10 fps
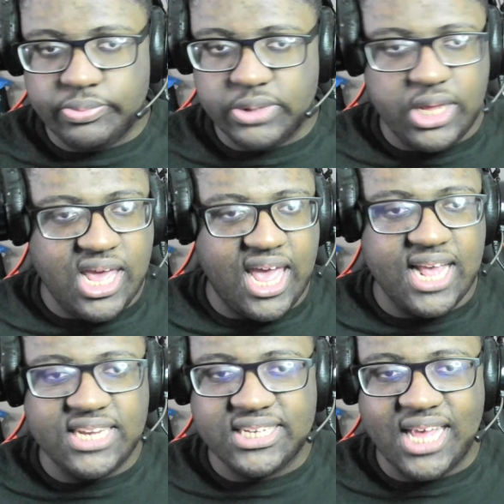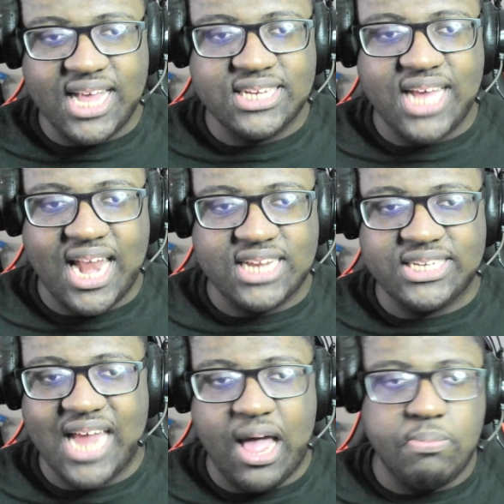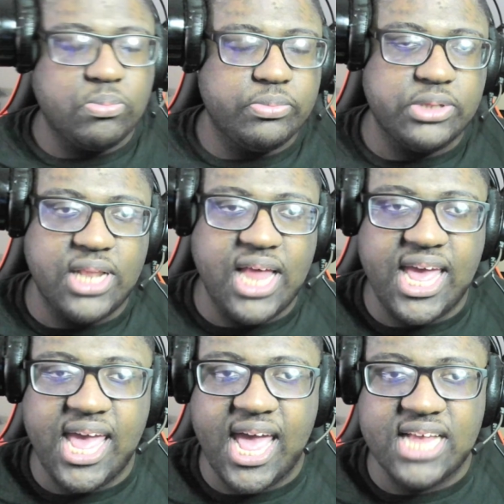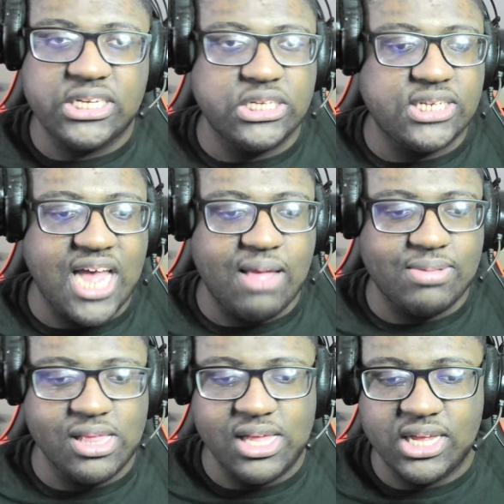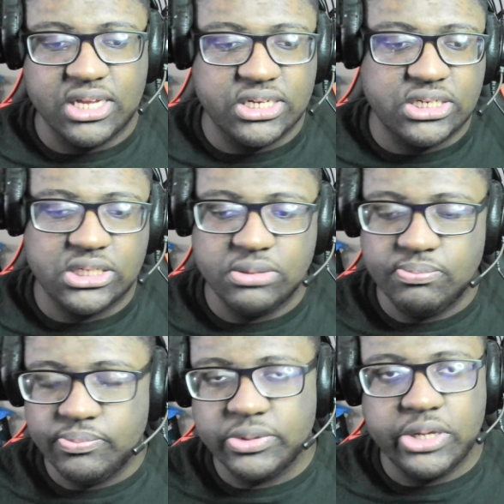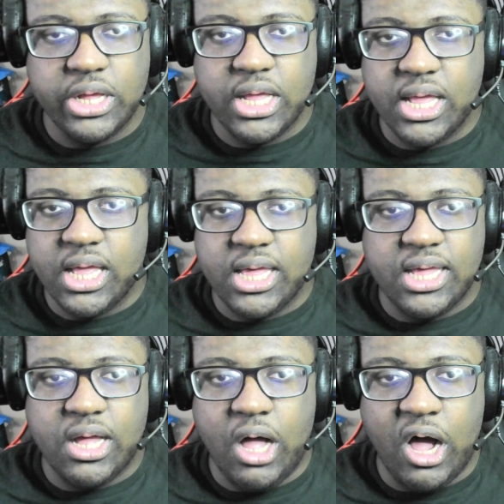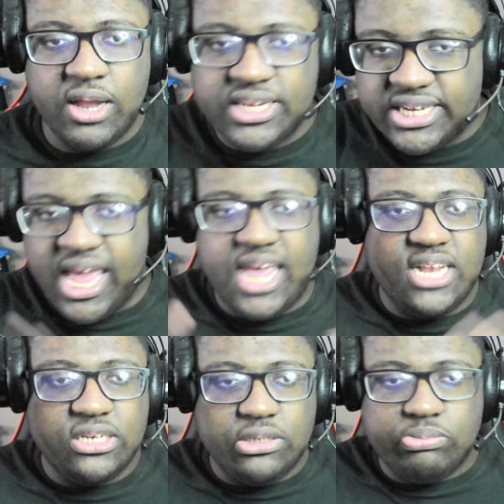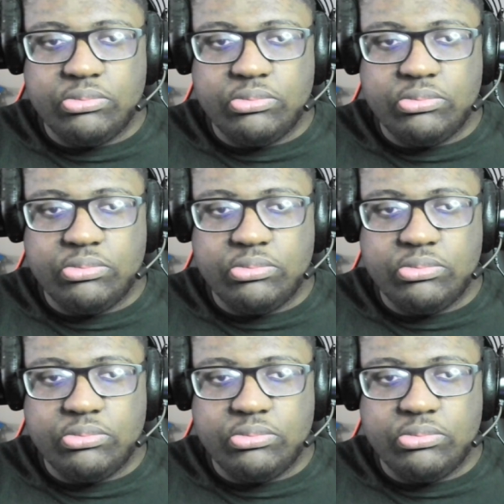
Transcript: it's got to stop. Like, it has to stop, because all this hating